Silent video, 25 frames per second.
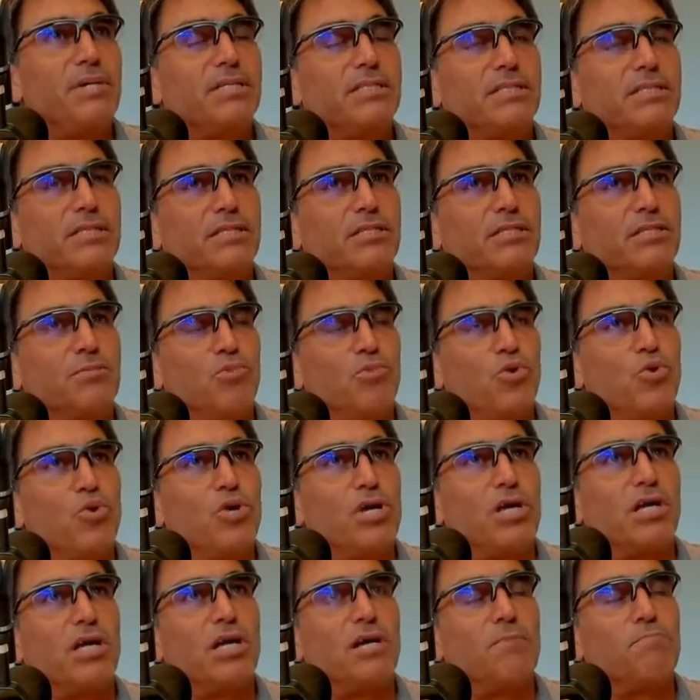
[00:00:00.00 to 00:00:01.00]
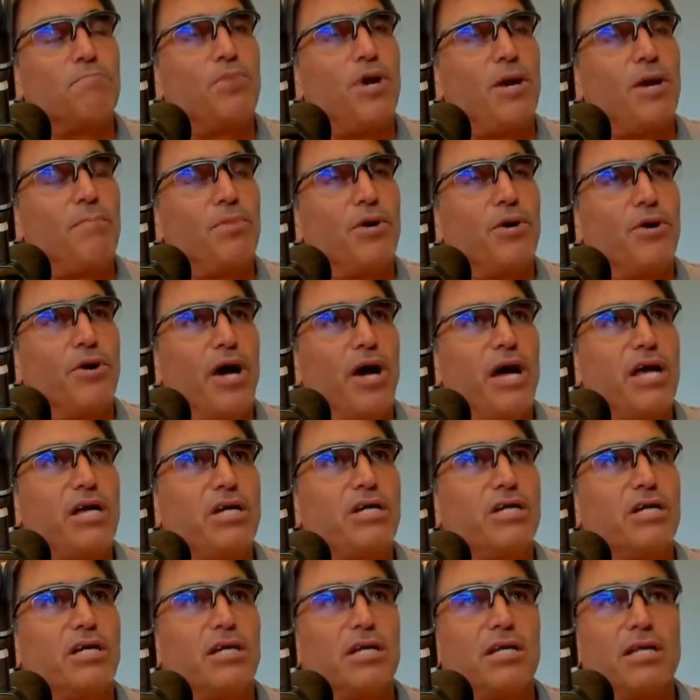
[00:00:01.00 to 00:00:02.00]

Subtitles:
this morning in preparation.